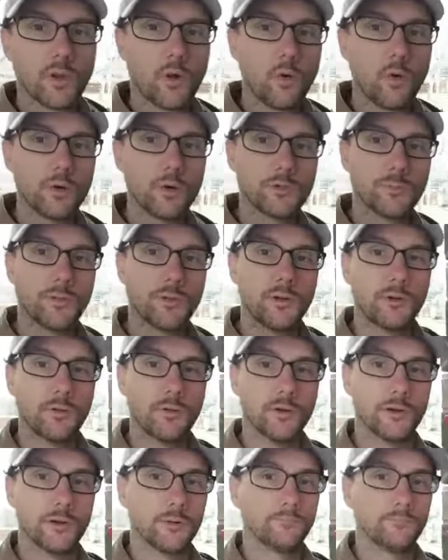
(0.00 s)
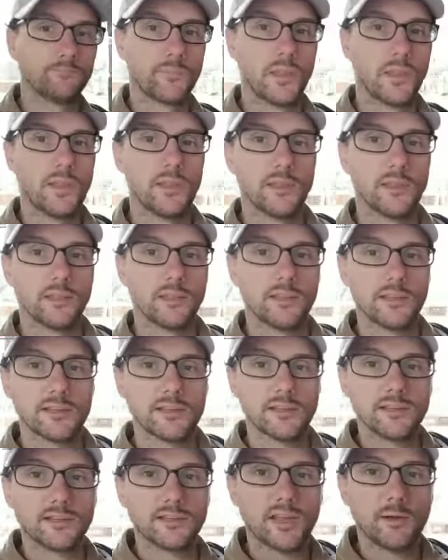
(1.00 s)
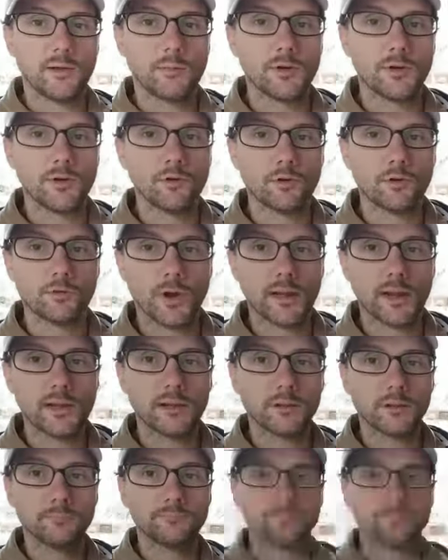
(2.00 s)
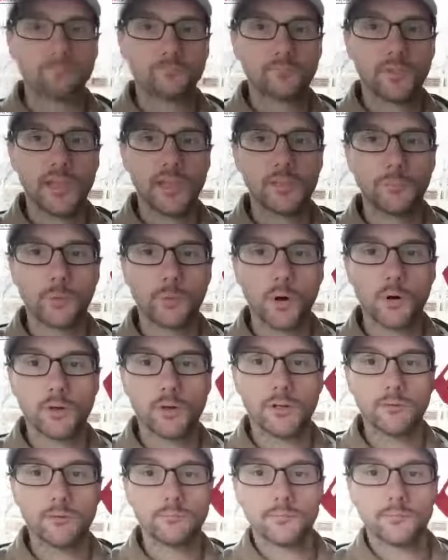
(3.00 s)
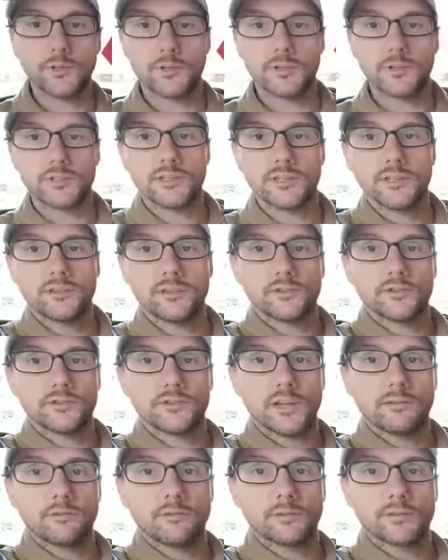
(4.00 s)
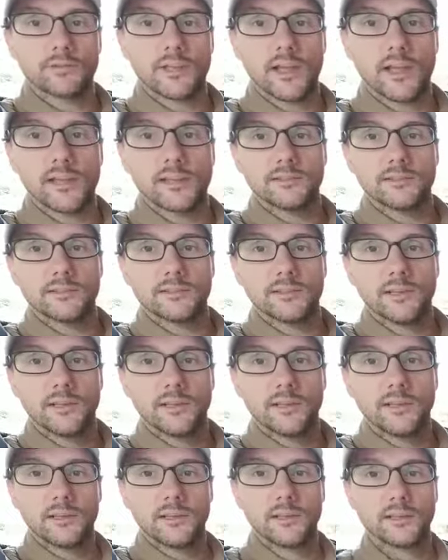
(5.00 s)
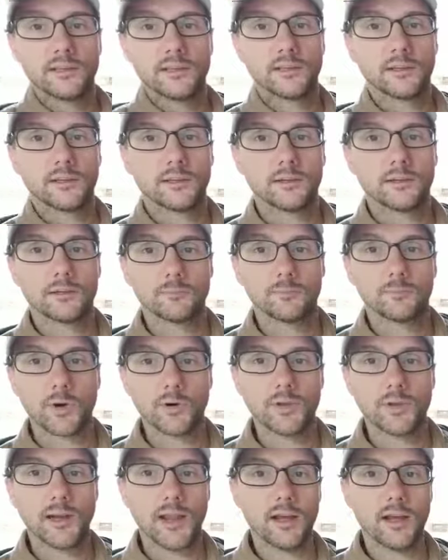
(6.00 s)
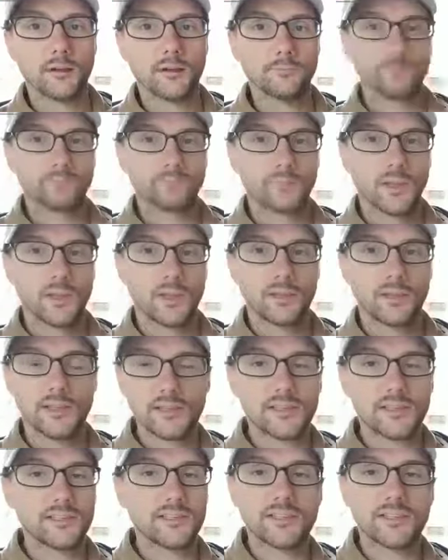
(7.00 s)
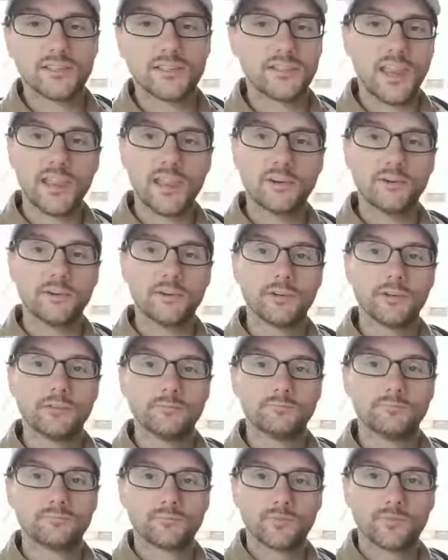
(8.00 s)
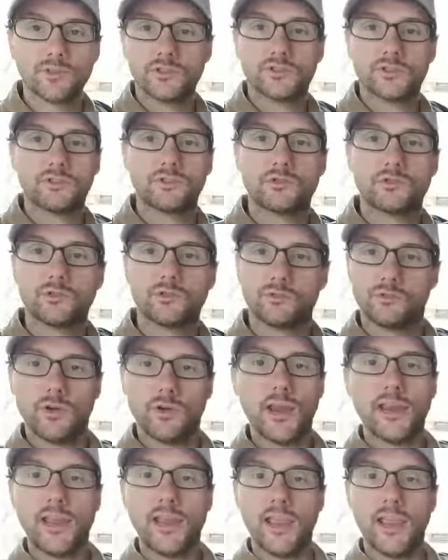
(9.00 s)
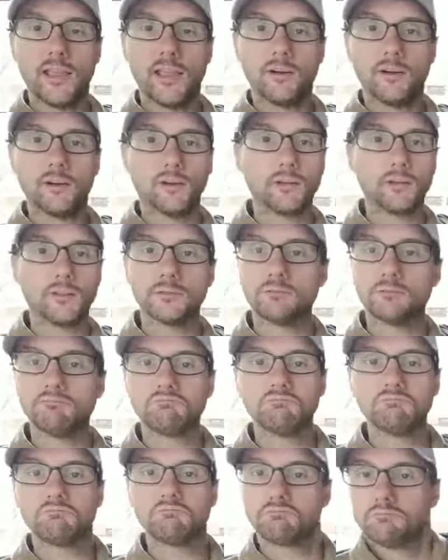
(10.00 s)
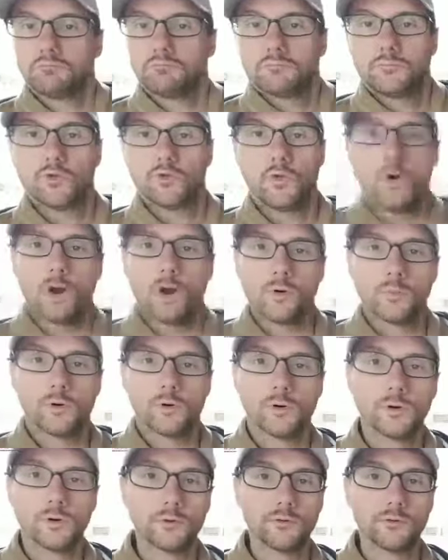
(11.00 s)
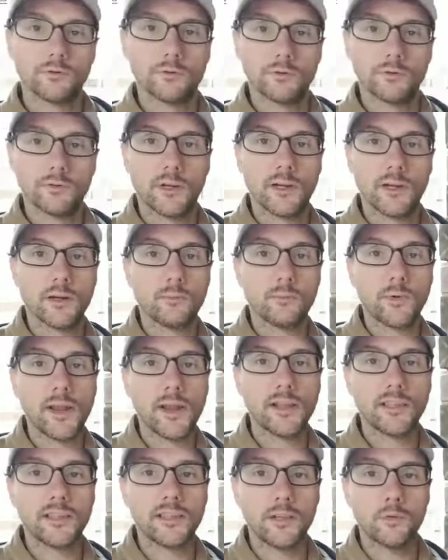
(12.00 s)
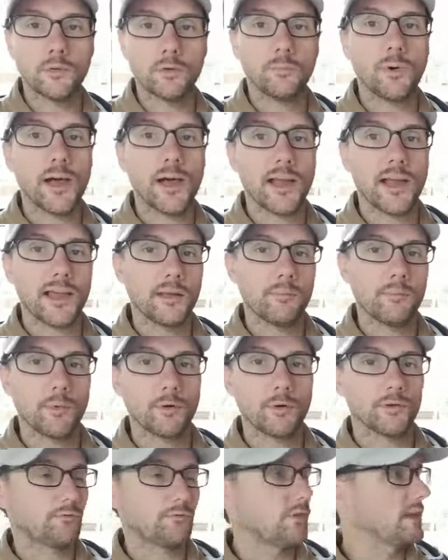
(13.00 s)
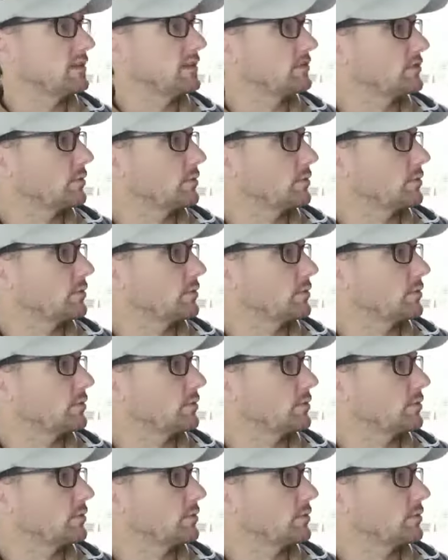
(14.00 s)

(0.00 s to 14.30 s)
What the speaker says: horse manure. This is a manure rake. It's broken. You can see there's several tines broken out. This is a standard, straight-handled, normal rake that you would buy at most feed